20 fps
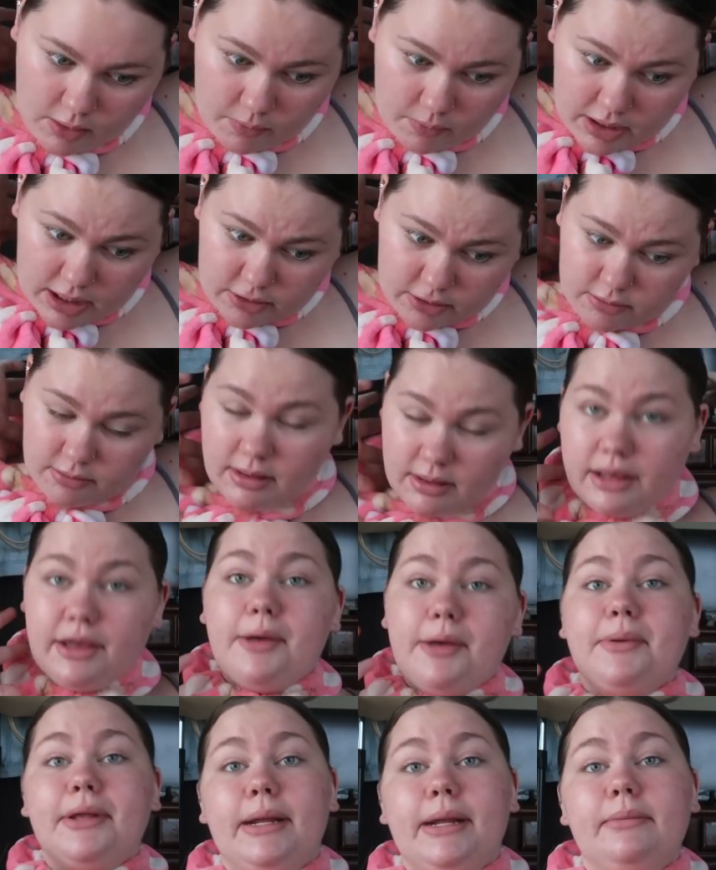when I do
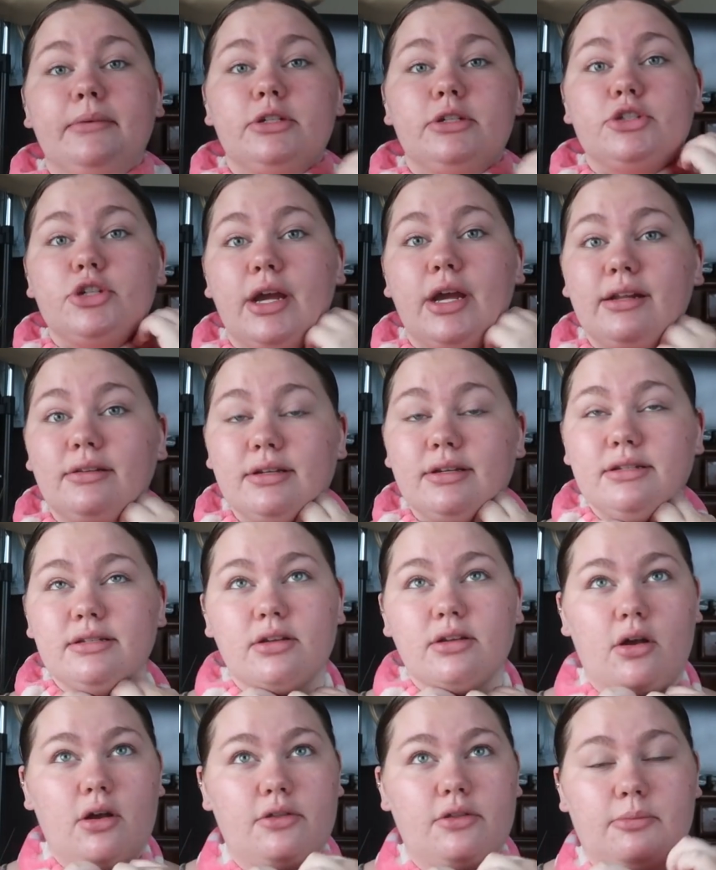makeup, and I'm gonna try to list
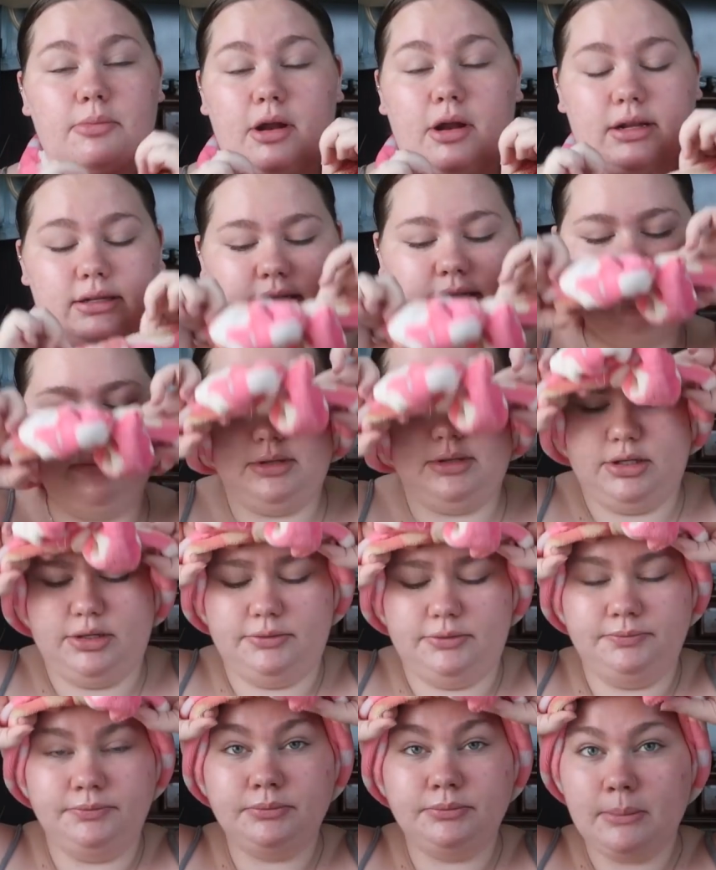all the products down
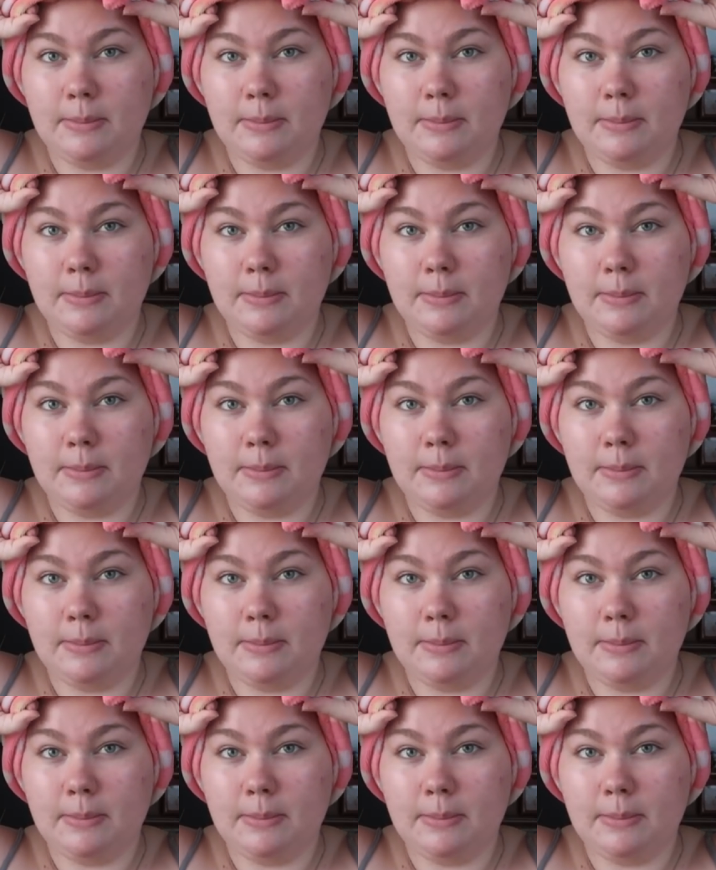below.